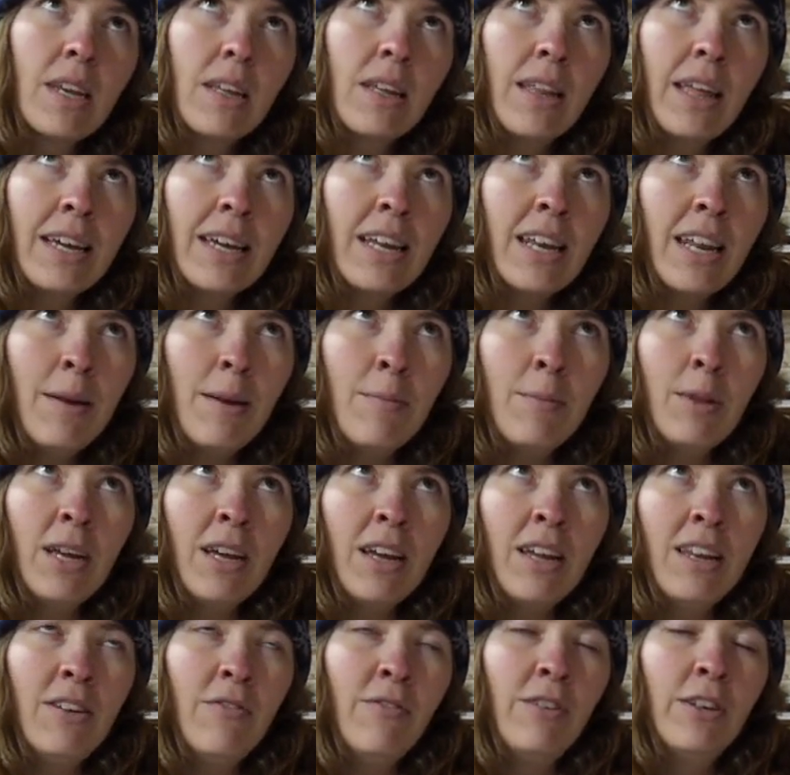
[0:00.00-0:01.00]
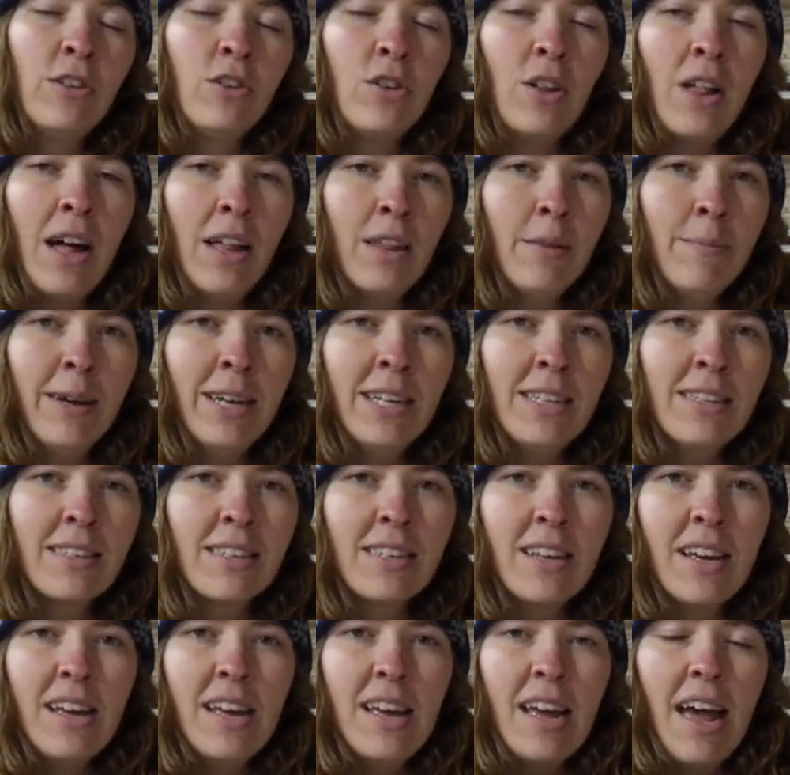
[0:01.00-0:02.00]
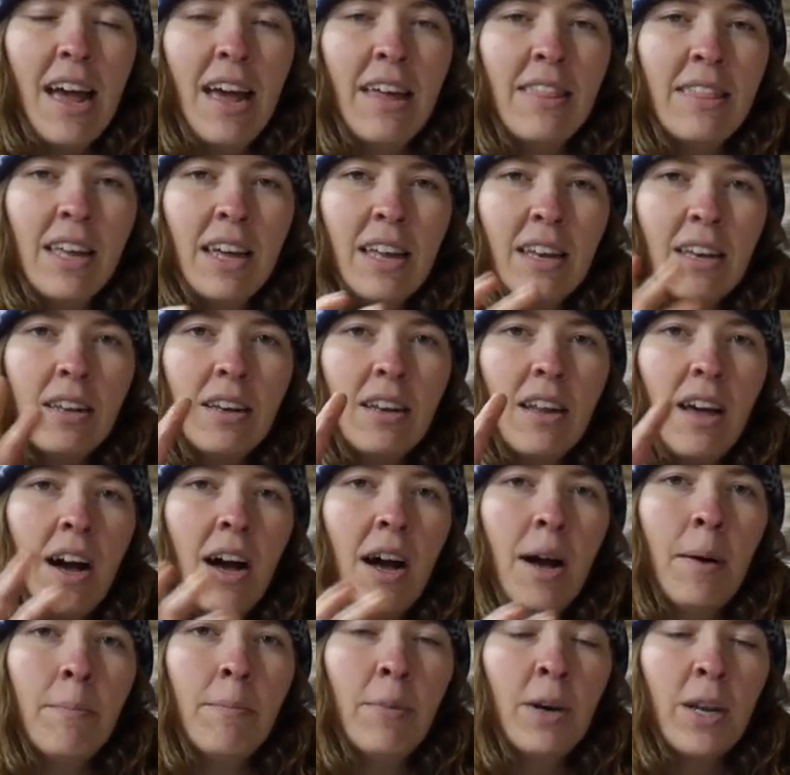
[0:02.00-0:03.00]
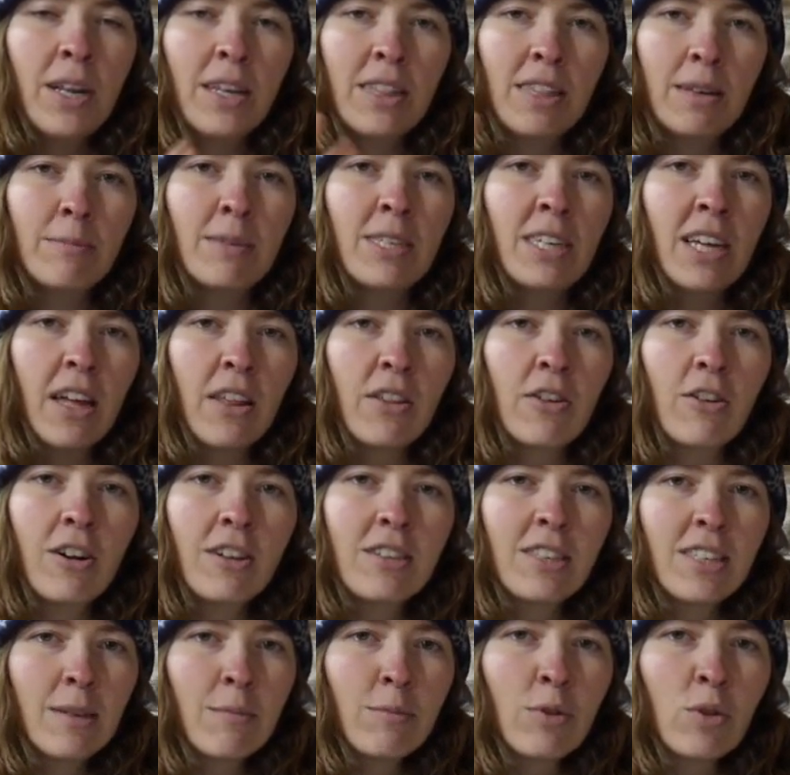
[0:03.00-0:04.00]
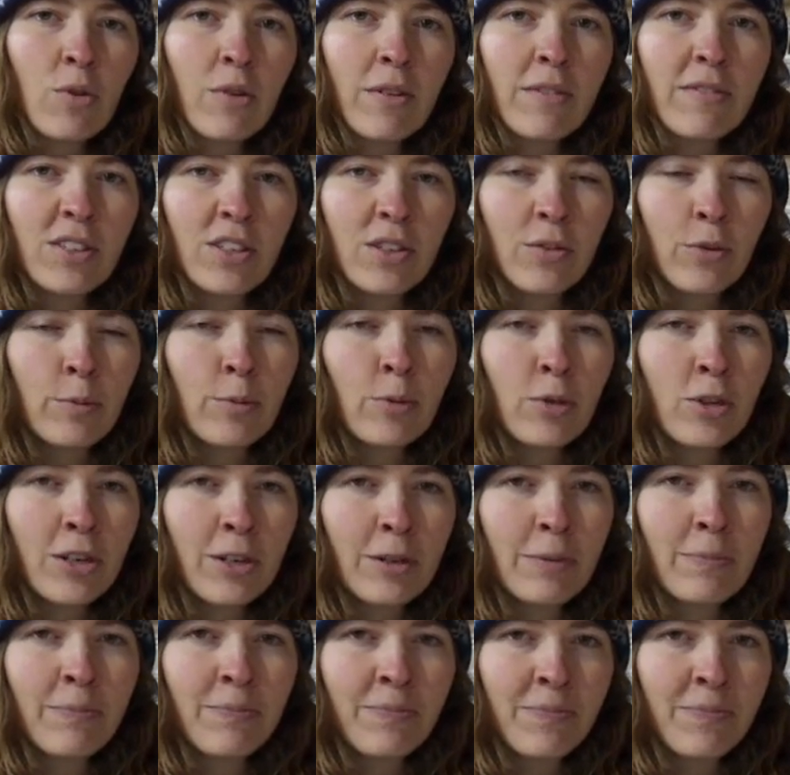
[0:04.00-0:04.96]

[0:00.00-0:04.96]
like enameling individual elements and then um, putting them together on some sort of sculpture.